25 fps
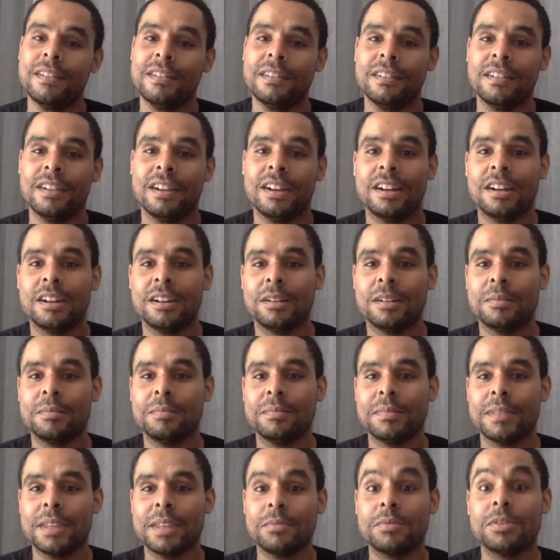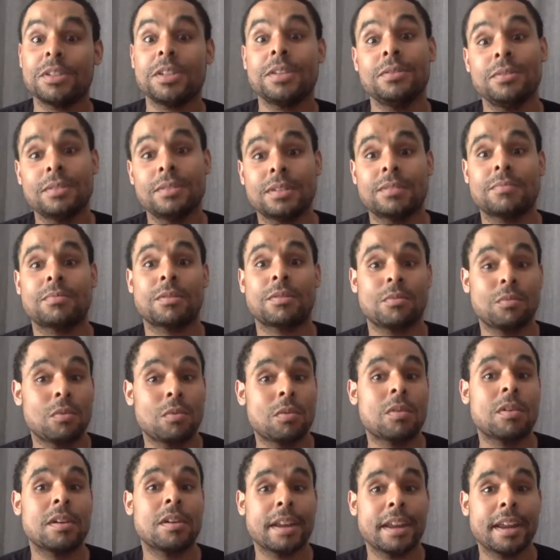um, it was hugely
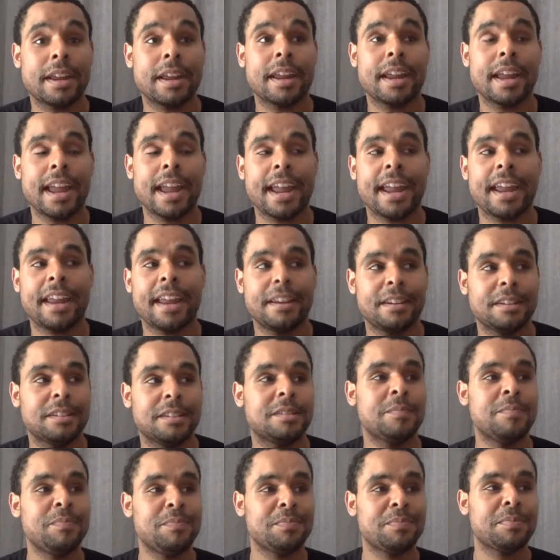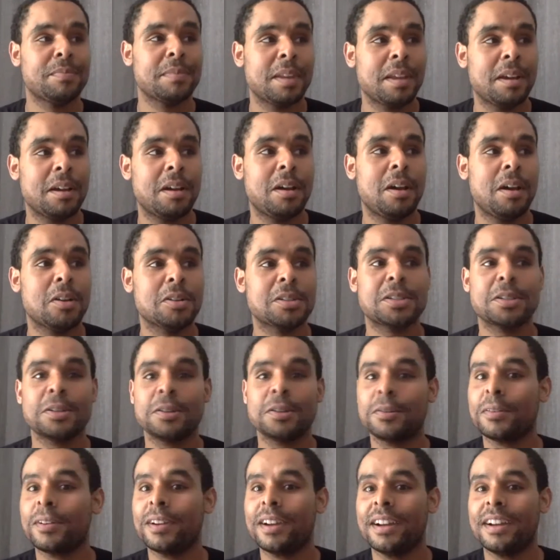rewarding and
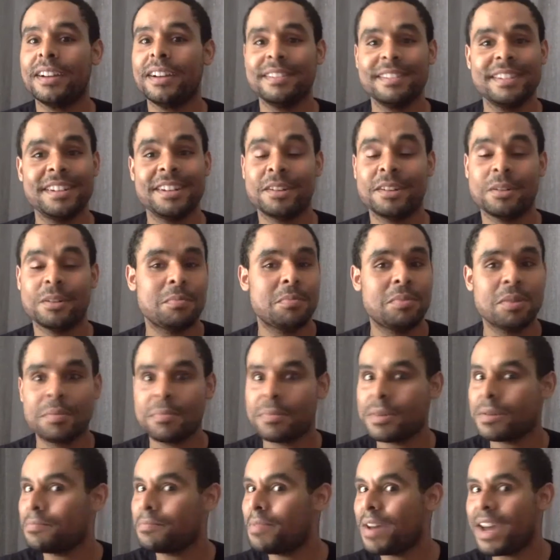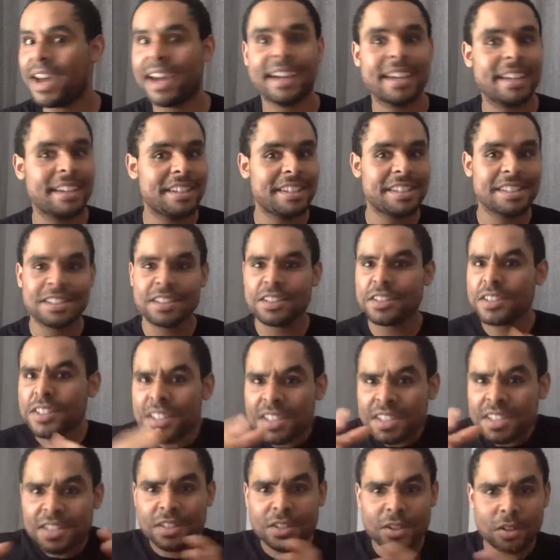also, uh, you know, put me back in
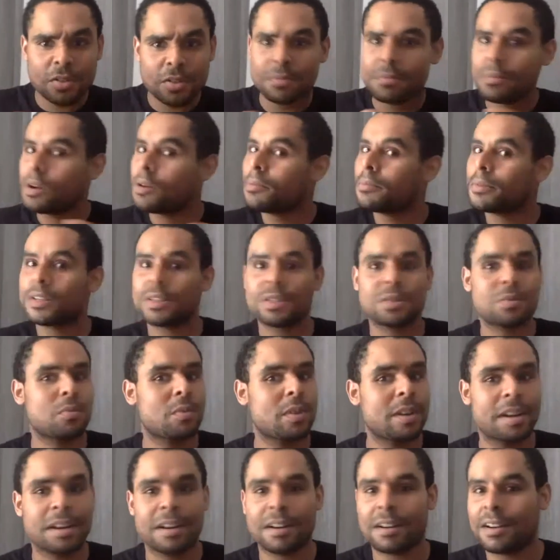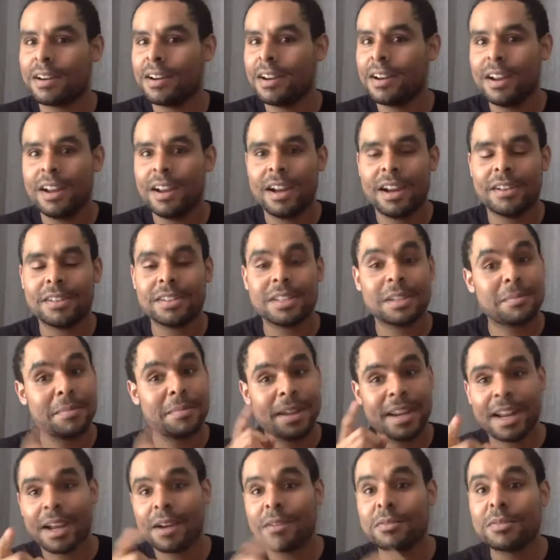certain moments where I was like, man,
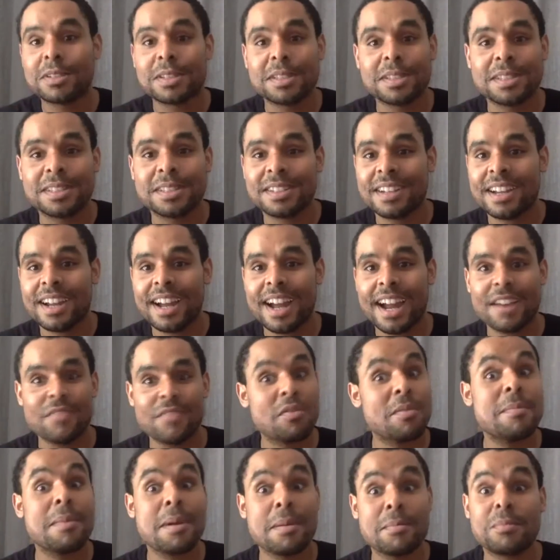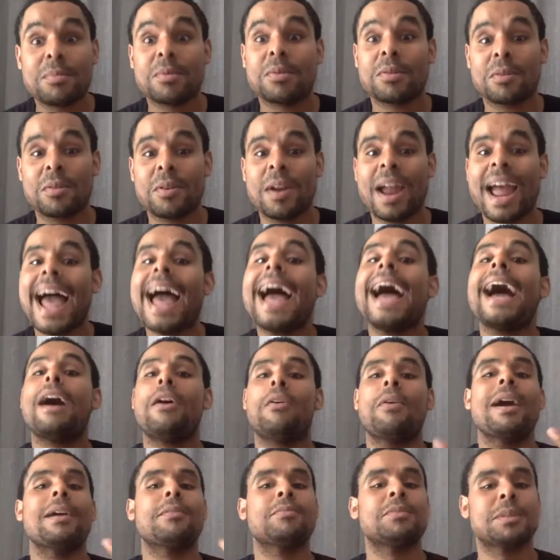I was, I remember how
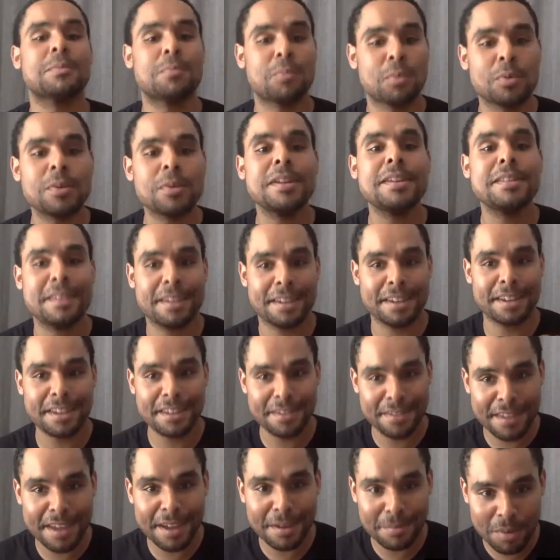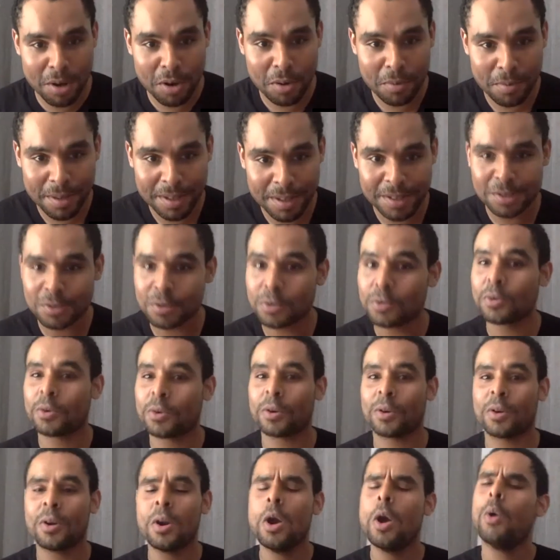I was breathing in that moment or
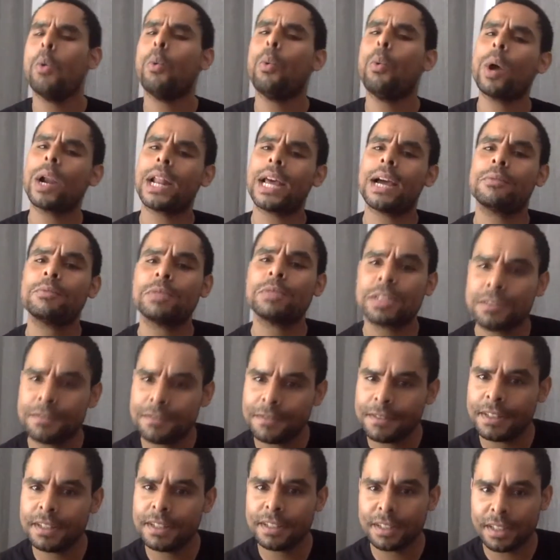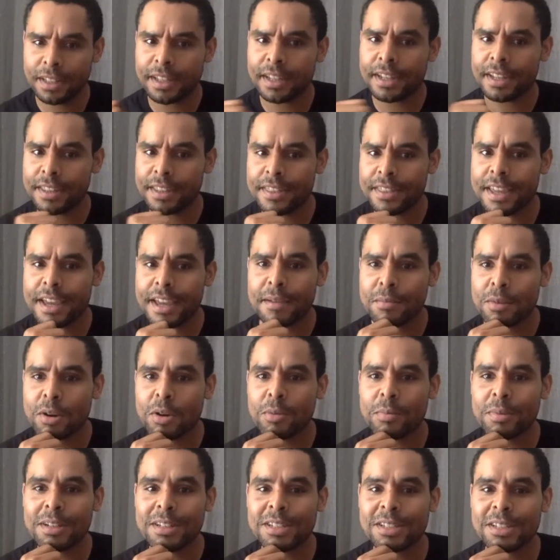what I was feeling in that
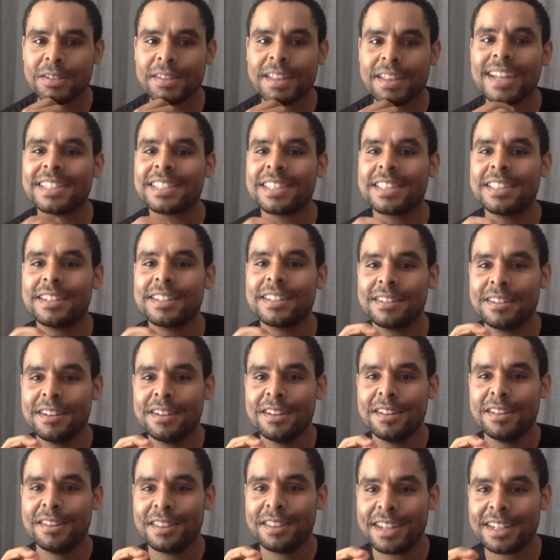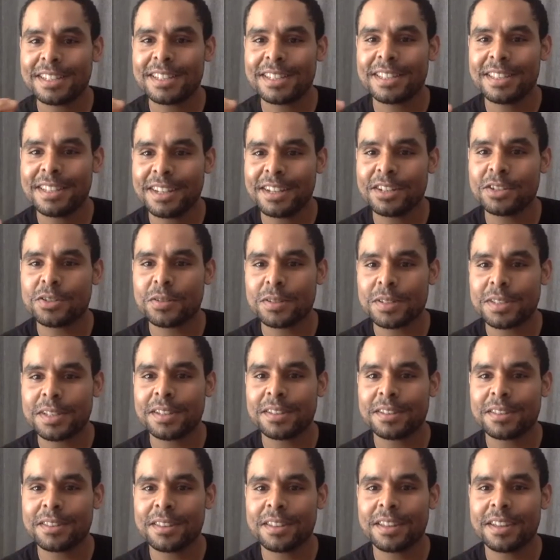moment. So that's the, that's the interesting
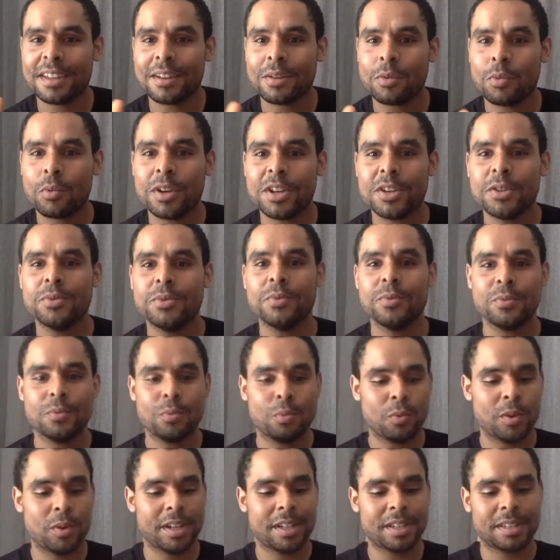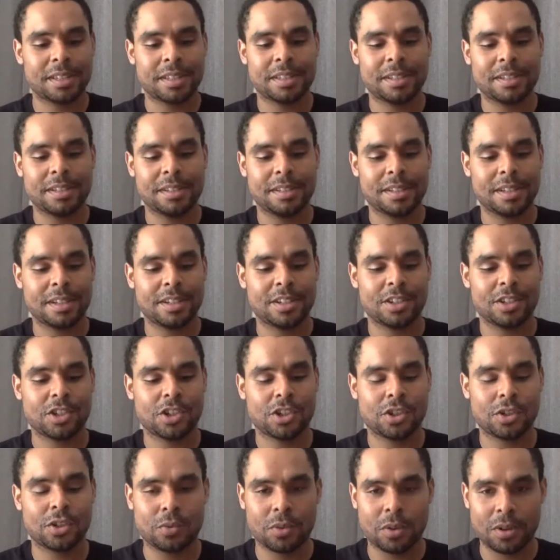thing when you, when it's such a
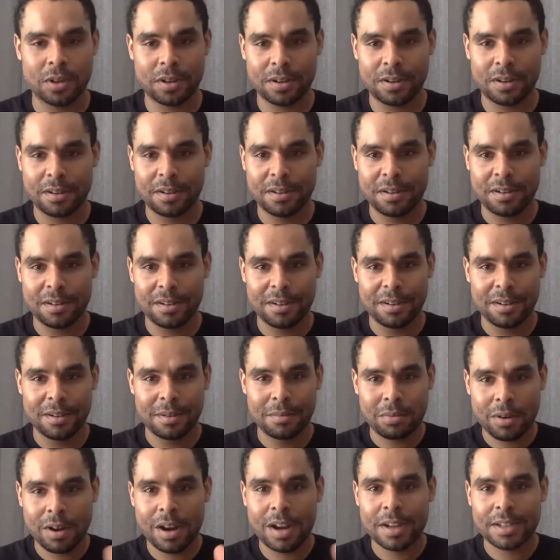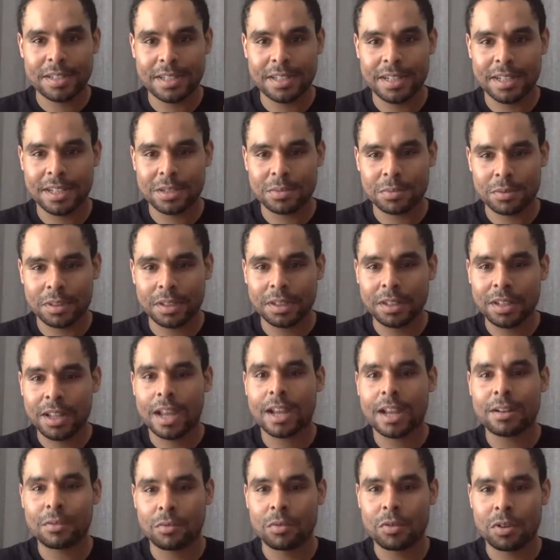short process with a lot
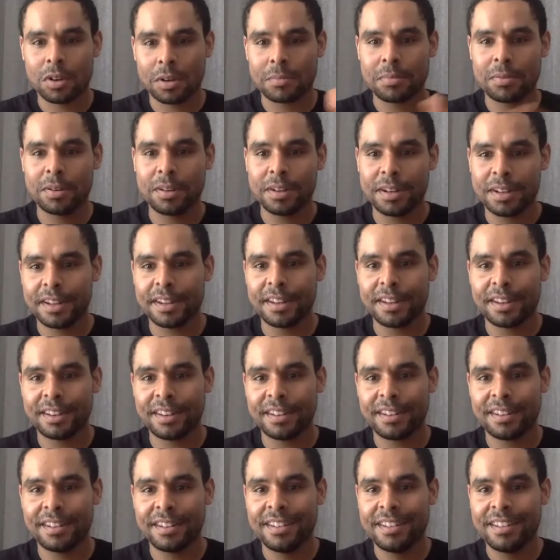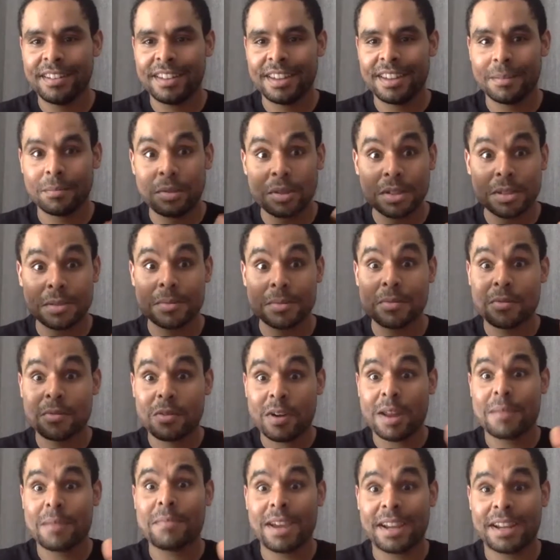of work put in, it puts me
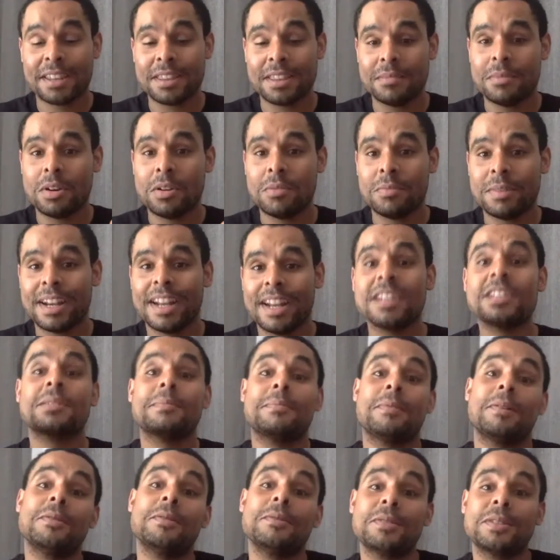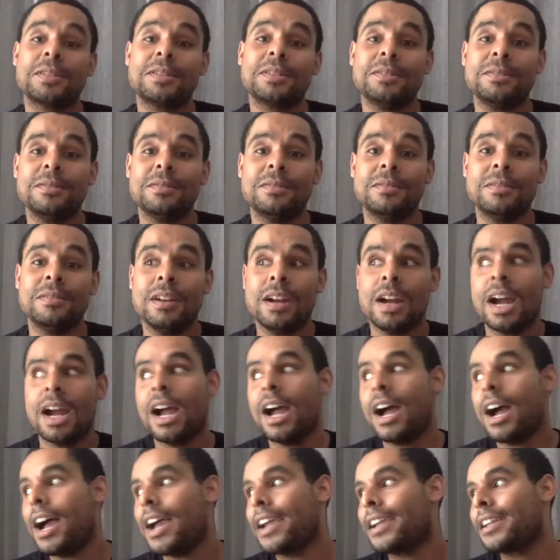right back in the moment as opposed to
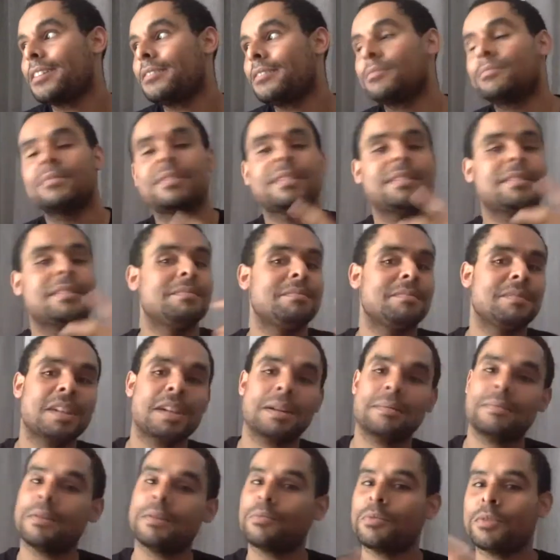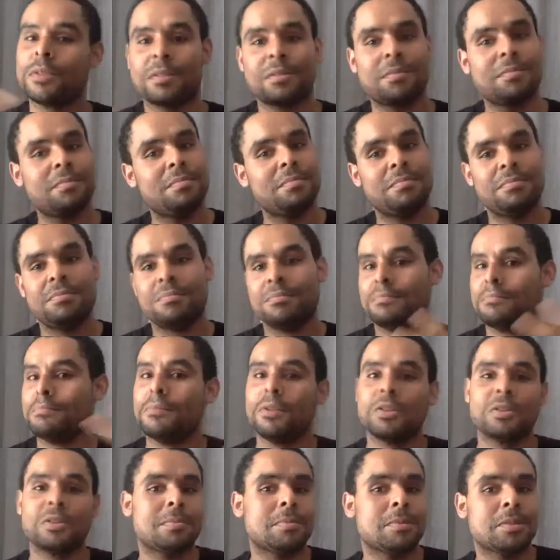i can come up with
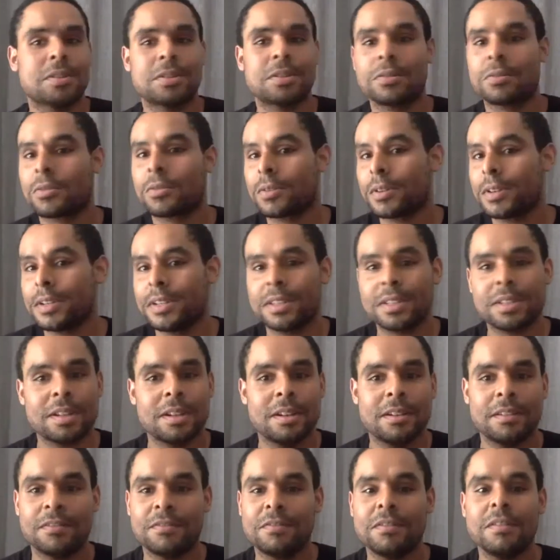multiple stories of